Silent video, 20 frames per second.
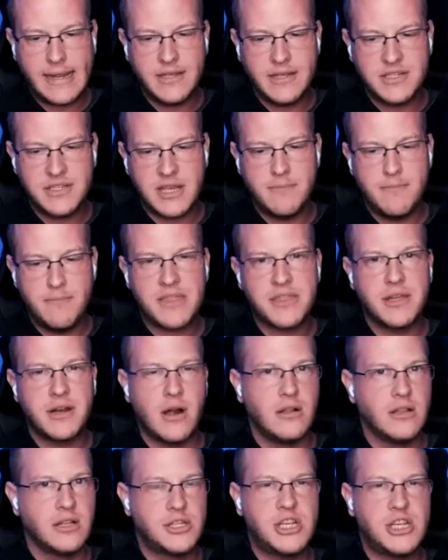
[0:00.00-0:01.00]
is a
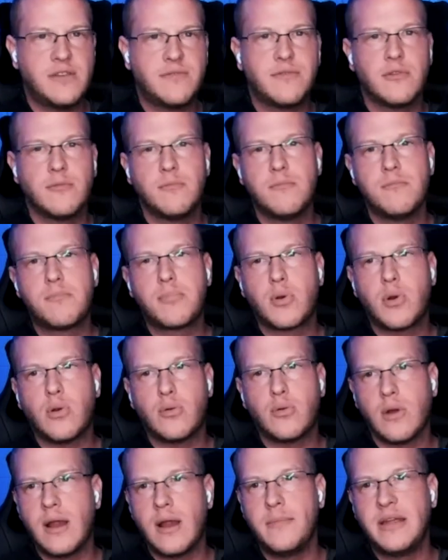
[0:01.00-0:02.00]
methodology from
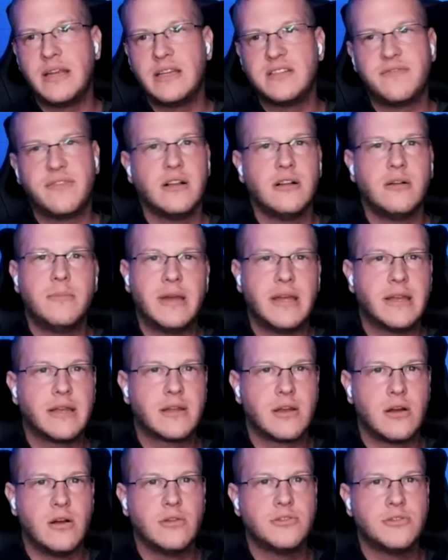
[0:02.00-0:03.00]
programming development
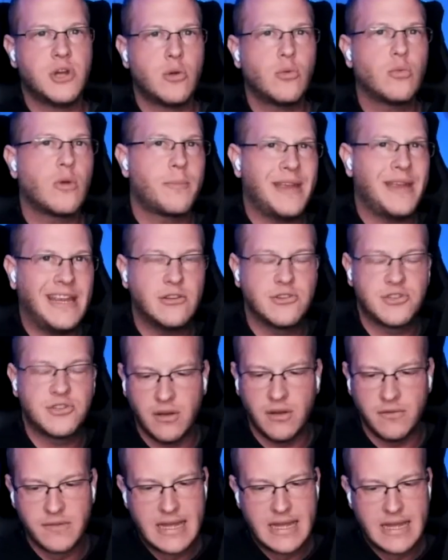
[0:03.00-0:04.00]
called Don't Repeat
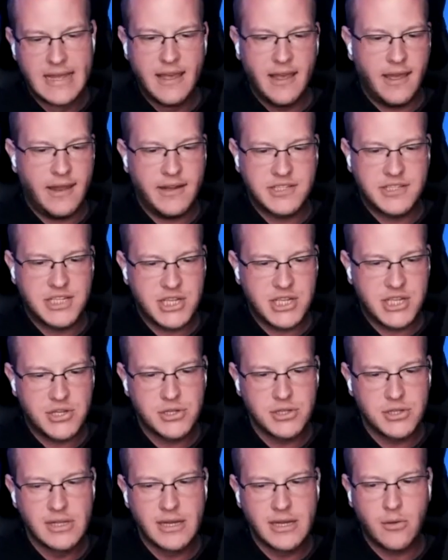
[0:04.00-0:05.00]
Yourself. And it's
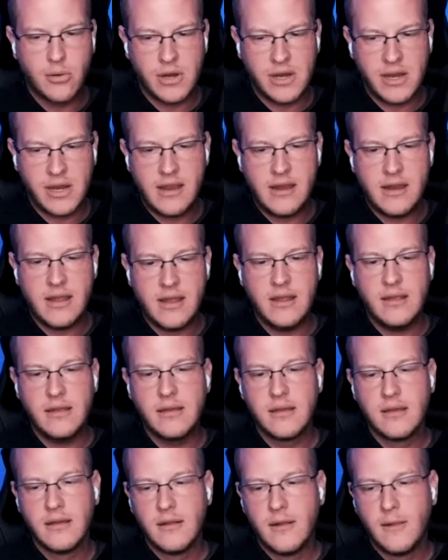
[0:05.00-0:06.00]
essentially
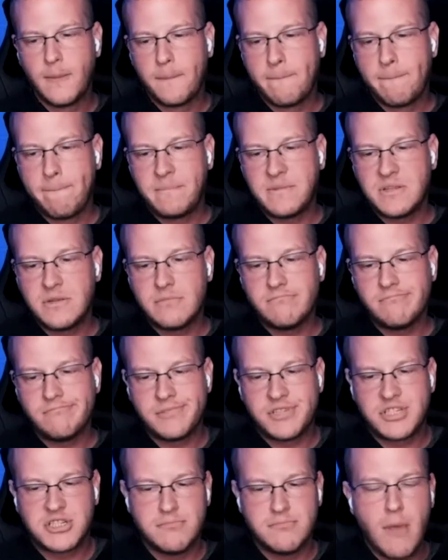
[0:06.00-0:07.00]
creating
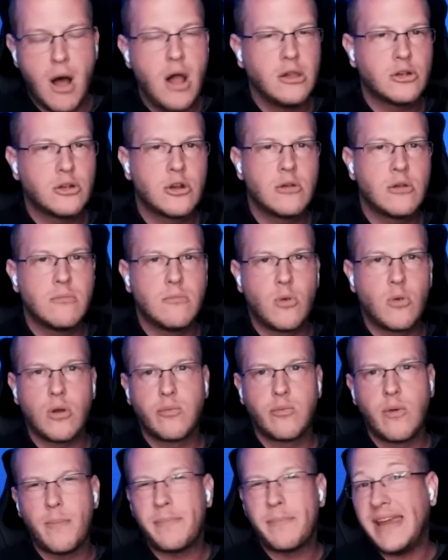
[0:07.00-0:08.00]
smaller,
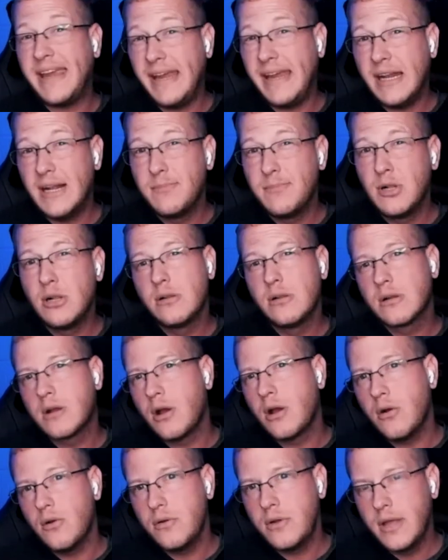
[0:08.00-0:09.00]
more repeatable
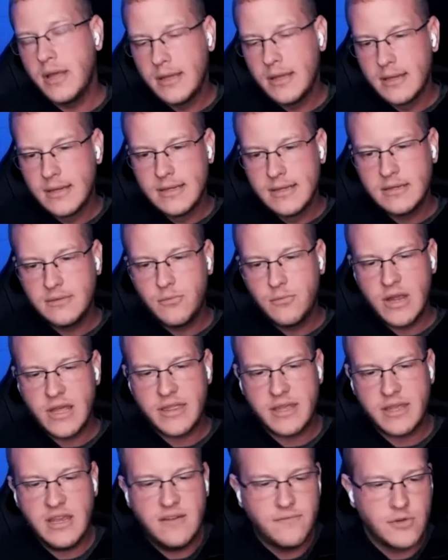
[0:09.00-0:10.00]
code
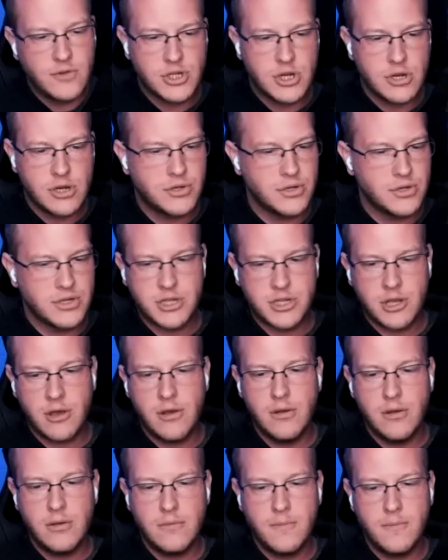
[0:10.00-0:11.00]
with infrastructure as
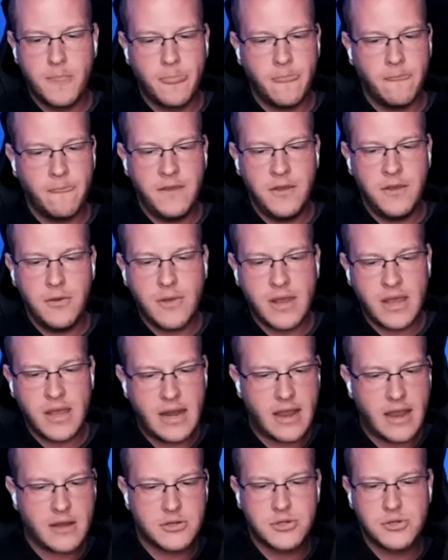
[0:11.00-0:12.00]
code, you can
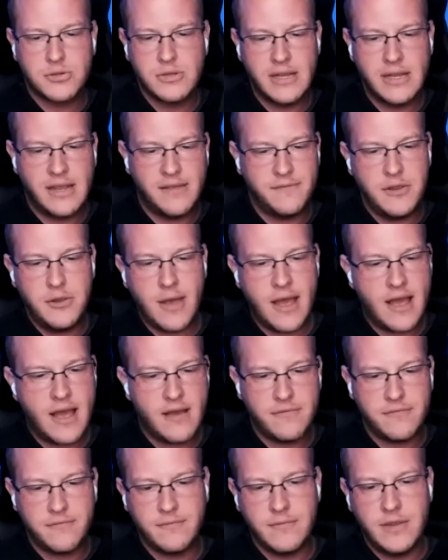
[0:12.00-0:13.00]
actually, if you
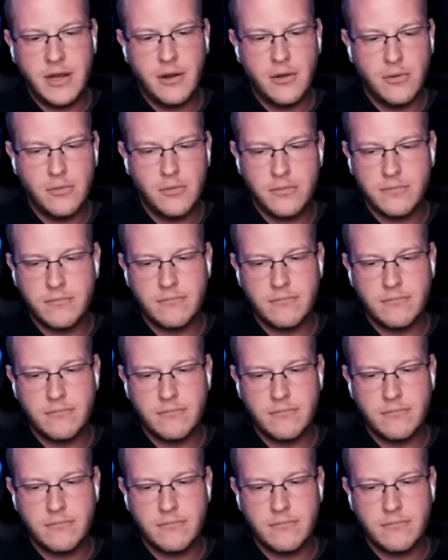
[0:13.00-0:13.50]
have, you know,